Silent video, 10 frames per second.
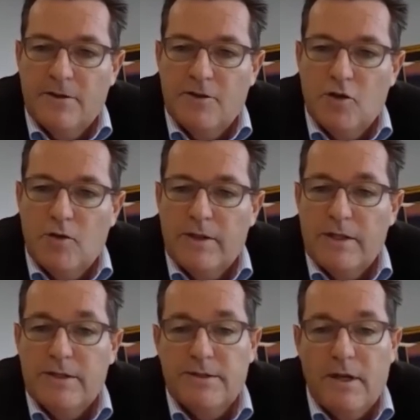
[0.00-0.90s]
during
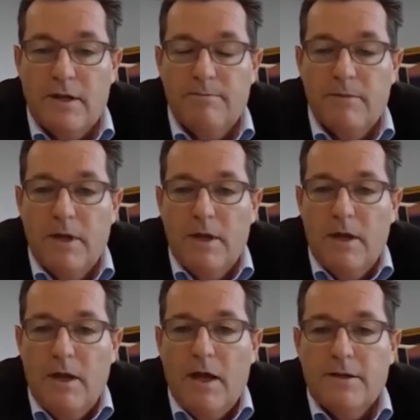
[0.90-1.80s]
this
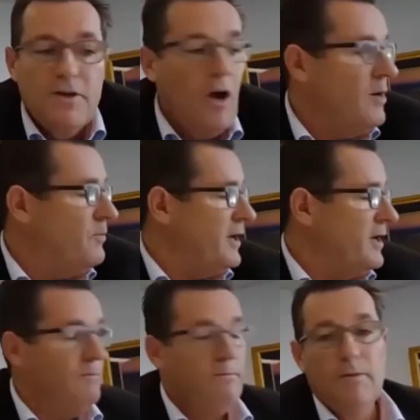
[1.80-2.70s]
time
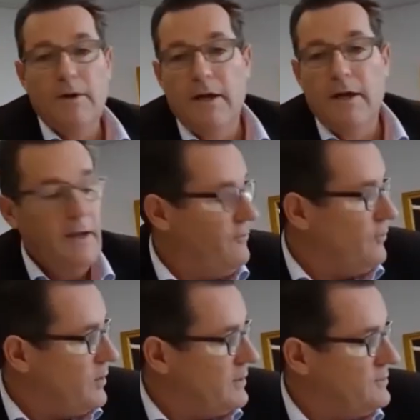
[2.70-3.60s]
where
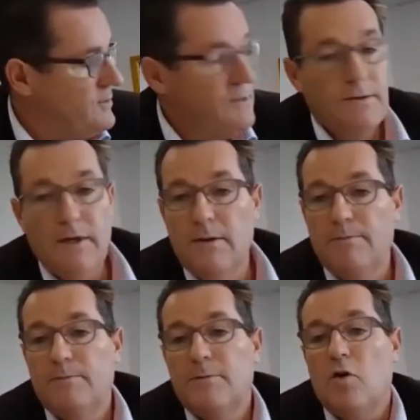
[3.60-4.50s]
everyone's
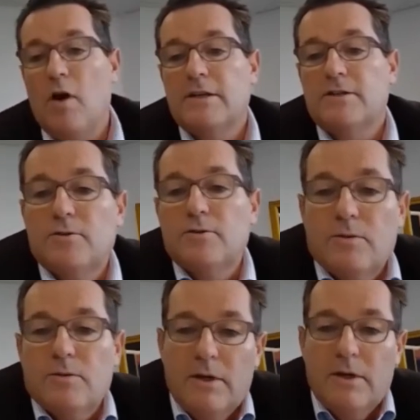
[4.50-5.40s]
trying
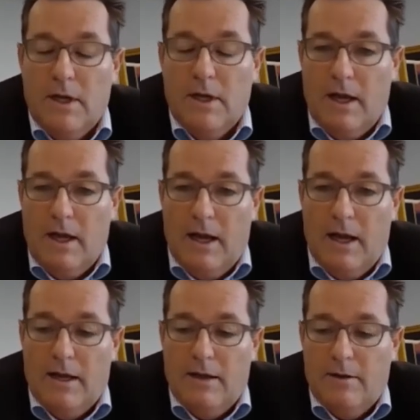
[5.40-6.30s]
to
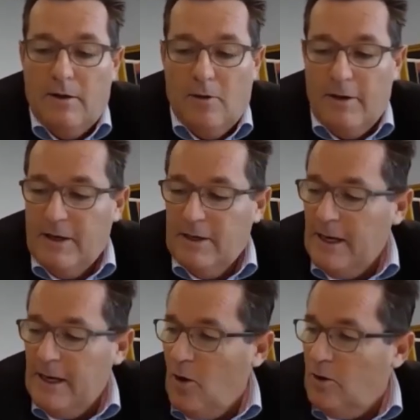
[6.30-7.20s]
in
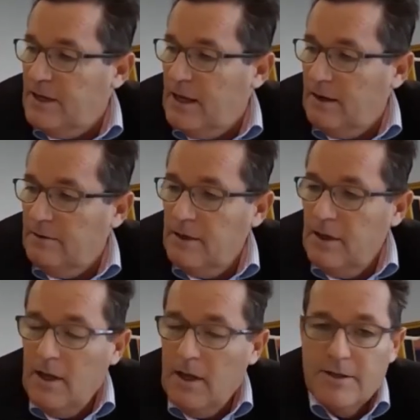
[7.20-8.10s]
lockdown.
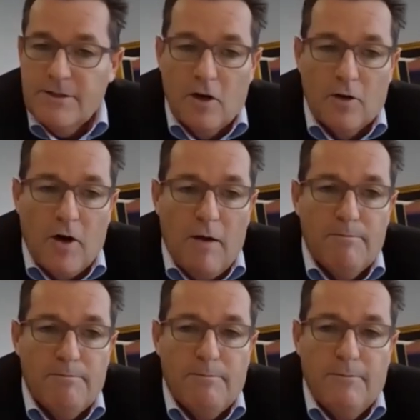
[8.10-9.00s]
So look,
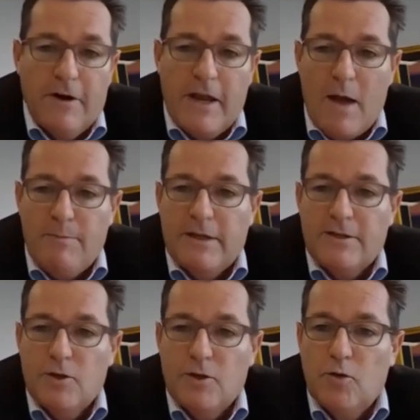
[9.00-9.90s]
I'm very happy
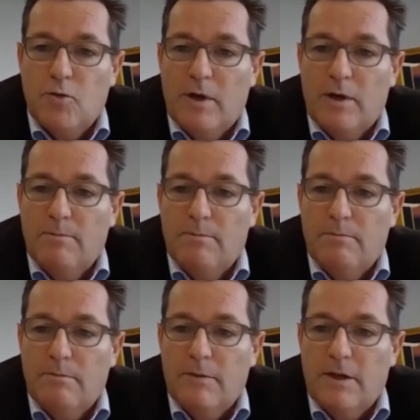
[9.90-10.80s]

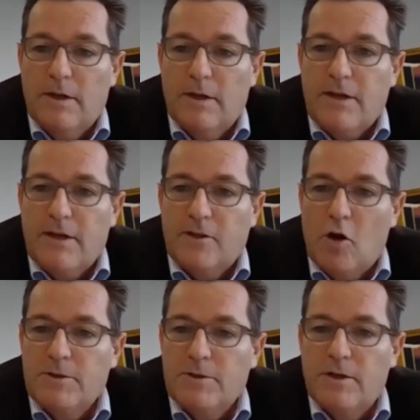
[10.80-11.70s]
to take the
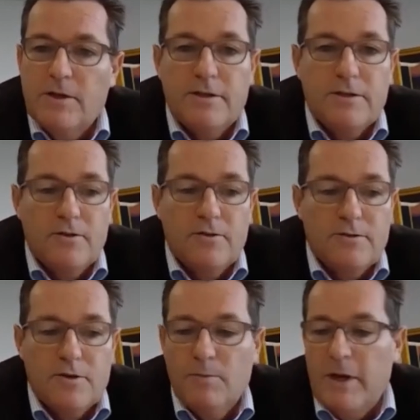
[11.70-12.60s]
opportunity
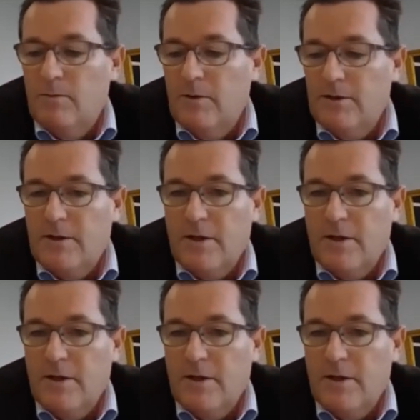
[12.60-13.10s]
to meet with